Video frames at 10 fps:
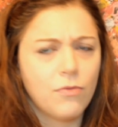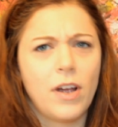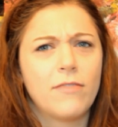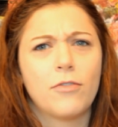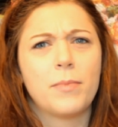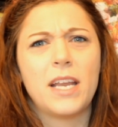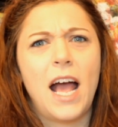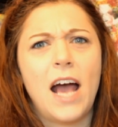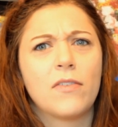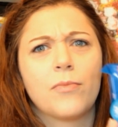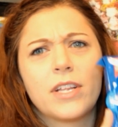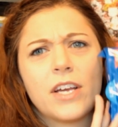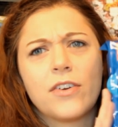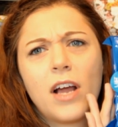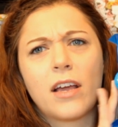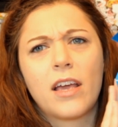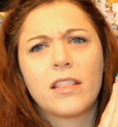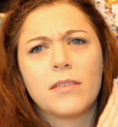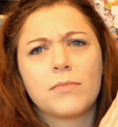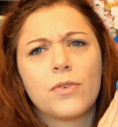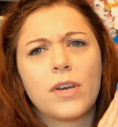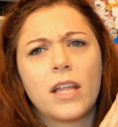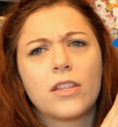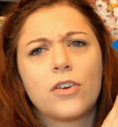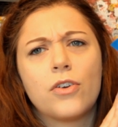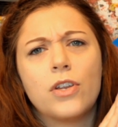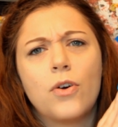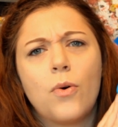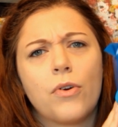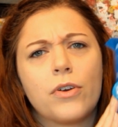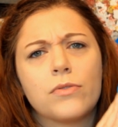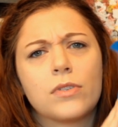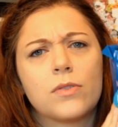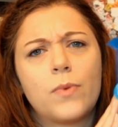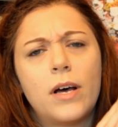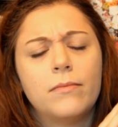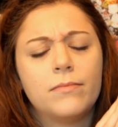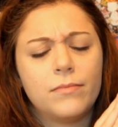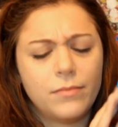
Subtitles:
right for me to have them right there and not get them, so I got the cookie dough Oreos as well.